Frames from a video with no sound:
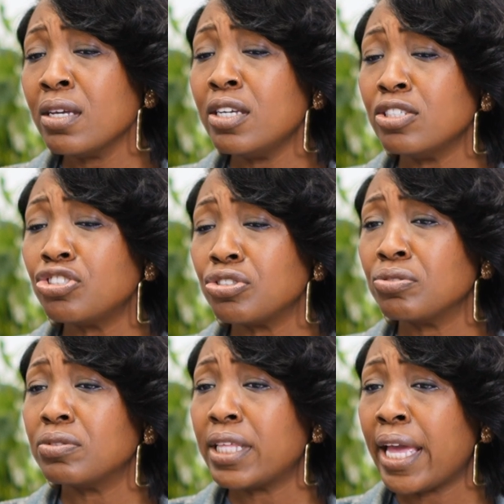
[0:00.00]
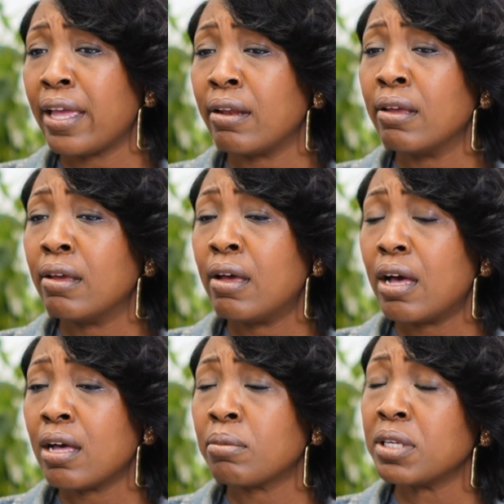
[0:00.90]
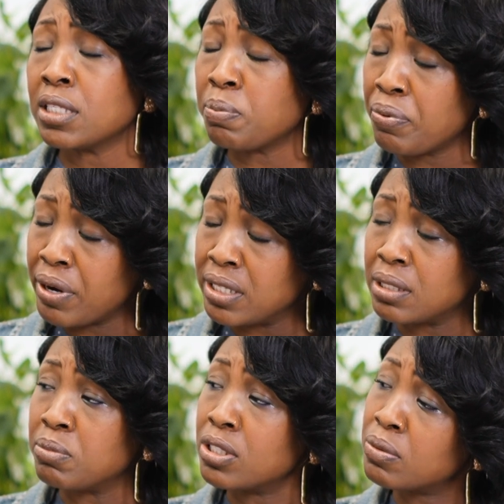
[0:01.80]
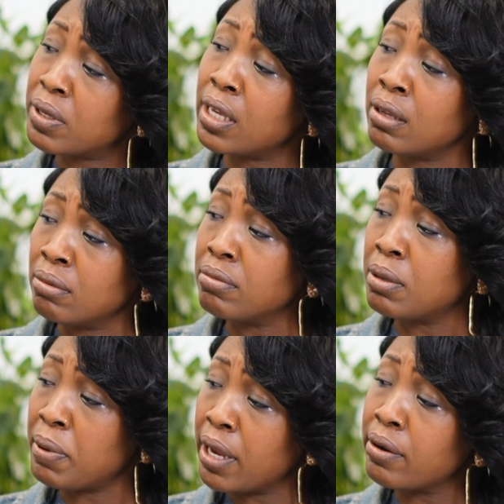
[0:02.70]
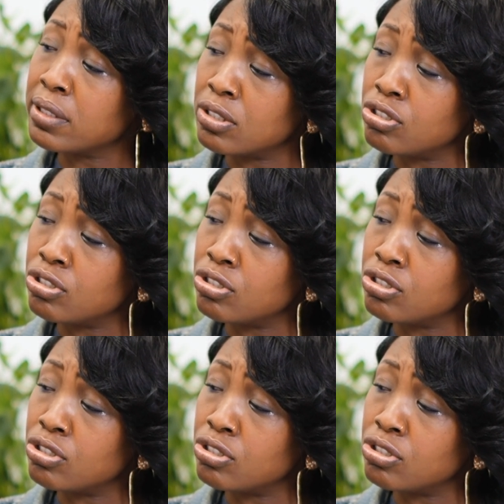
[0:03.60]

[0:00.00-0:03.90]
issue that is present between the parents and